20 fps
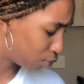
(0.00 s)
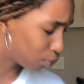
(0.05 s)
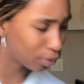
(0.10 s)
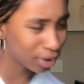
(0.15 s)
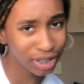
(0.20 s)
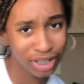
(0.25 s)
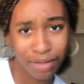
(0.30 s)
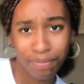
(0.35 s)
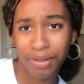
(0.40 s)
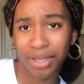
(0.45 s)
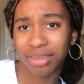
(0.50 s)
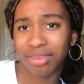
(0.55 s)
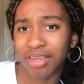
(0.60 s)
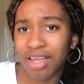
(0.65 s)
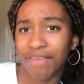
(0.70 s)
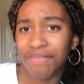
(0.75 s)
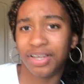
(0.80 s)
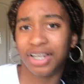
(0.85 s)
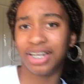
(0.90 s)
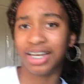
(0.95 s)
really been
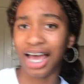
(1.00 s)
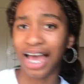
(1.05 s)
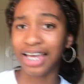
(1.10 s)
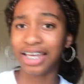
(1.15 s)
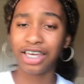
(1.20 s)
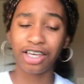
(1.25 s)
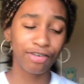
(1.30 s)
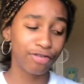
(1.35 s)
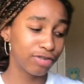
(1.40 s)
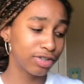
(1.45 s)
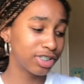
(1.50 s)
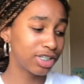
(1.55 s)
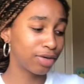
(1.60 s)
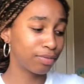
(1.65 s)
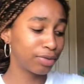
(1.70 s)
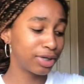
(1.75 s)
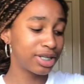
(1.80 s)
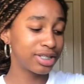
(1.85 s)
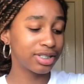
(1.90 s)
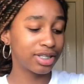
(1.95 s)
loving Nike for
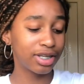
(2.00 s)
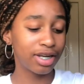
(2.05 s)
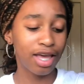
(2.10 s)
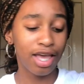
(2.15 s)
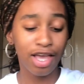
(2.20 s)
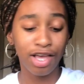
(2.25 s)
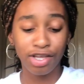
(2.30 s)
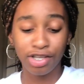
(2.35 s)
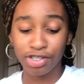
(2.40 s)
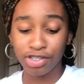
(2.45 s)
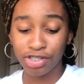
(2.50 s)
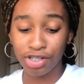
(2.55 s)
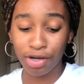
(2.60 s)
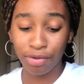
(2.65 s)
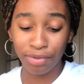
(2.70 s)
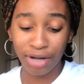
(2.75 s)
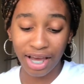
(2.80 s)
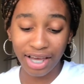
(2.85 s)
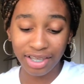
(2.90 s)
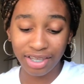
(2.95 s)
some reason.
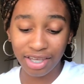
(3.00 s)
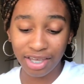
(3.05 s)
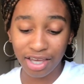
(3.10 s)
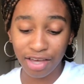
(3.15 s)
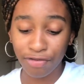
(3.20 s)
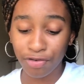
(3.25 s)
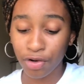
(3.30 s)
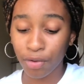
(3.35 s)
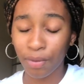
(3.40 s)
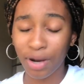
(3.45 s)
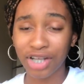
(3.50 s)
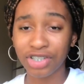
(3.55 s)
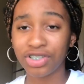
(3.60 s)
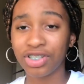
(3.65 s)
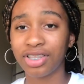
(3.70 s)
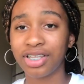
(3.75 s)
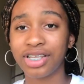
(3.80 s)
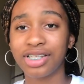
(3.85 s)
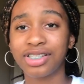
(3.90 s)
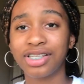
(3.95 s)
So Nike, if you're
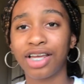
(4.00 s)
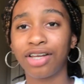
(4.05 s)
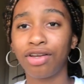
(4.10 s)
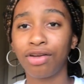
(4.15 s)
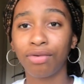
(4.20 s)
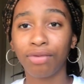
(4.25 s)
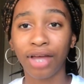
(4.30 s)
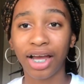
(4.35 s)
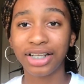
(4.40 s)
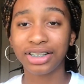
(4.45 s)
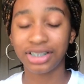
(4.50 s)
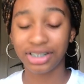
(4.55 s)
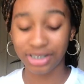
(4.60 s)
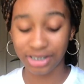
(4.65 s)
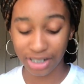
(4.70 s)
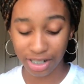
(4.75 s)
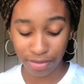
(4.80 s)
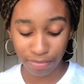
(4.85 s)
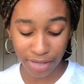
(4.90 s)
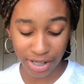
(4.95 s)
watching this and you'd like to
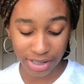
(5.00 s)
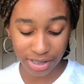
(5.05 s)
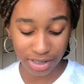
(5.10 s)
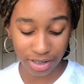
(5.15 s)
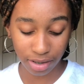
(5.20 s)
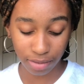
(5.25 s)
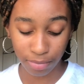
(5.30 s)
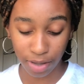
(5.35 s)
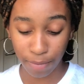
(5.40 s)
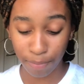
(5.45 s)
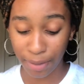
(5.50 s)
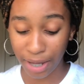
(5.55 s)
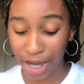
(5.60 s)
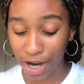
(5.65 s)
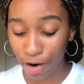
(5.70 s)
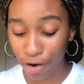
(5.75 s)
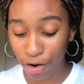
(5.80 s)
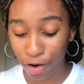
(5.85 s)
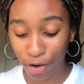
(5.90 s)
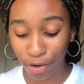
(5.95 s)
send me some
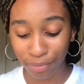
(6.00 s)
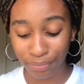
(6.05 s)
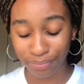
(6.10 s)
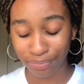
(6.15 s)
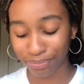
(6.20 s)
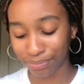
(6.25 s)
apparel,